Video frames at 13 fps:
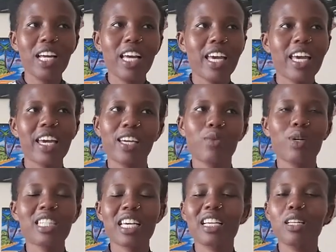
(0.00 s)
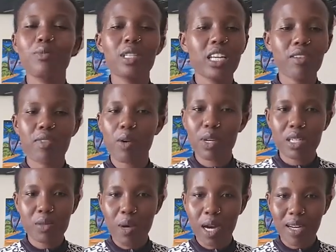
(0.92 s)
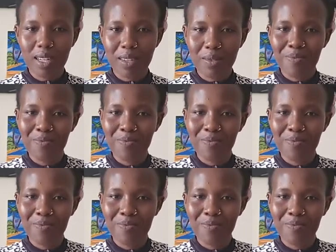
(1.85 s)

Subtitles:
And once I clipped, I never went back.